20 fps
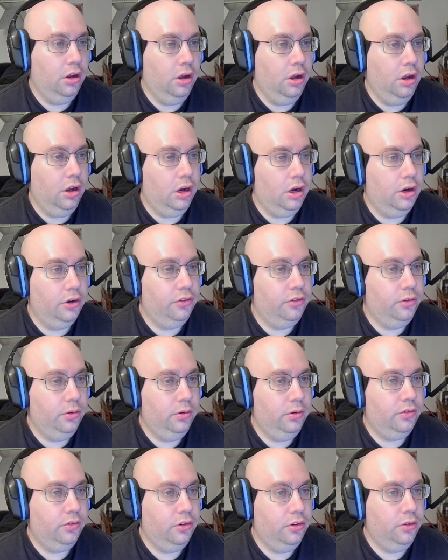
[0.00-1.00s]
Our
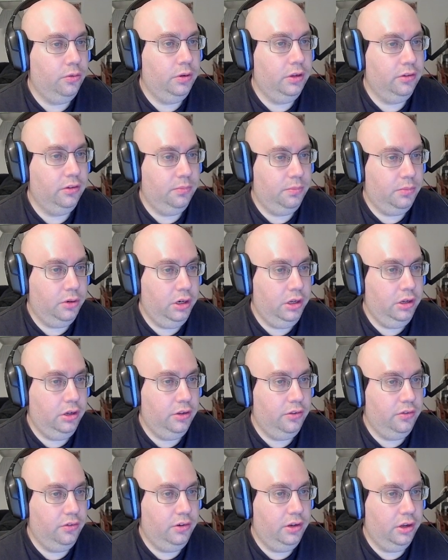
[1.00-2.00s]
students are doing pretty good
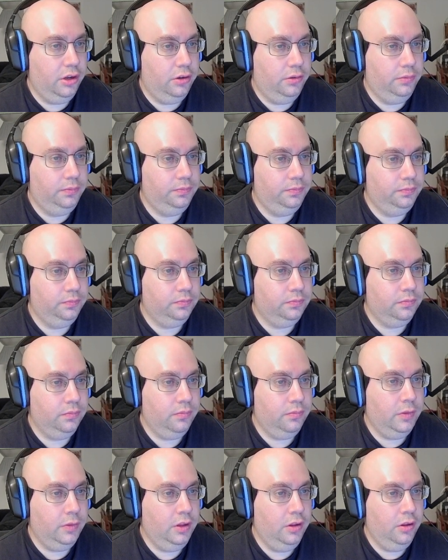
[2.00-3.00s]
still.
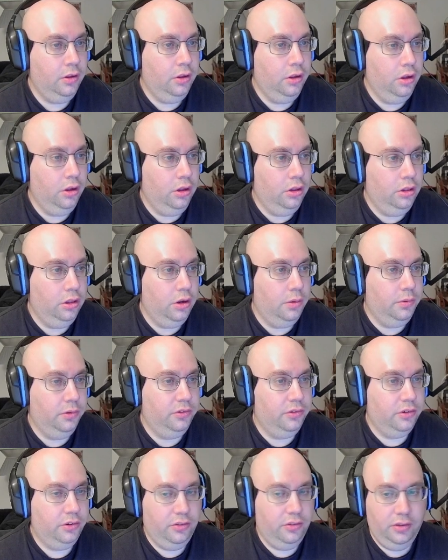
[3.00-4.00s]
Lowest
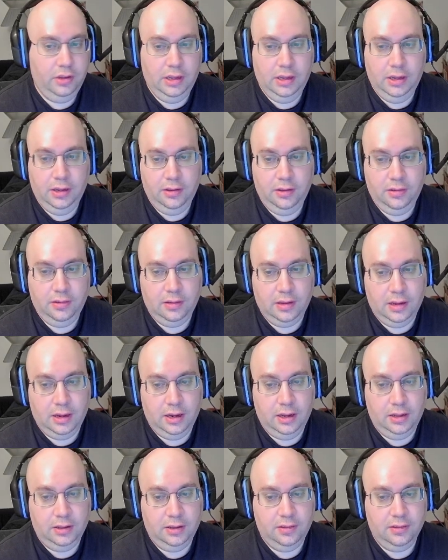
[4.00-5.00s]
are C's,
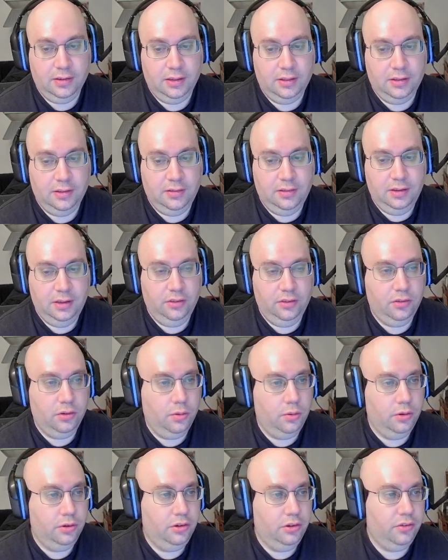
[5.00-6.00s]
and let's get the C's go
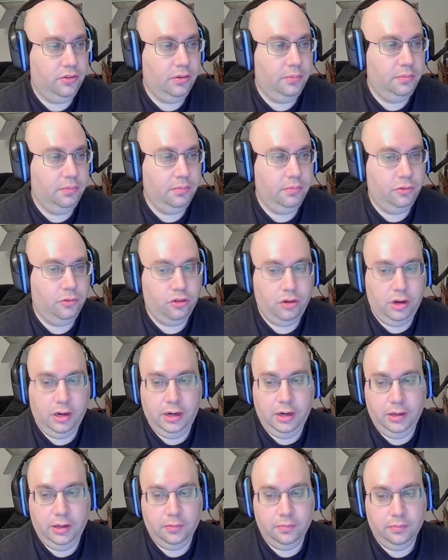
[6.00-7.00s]
into some training.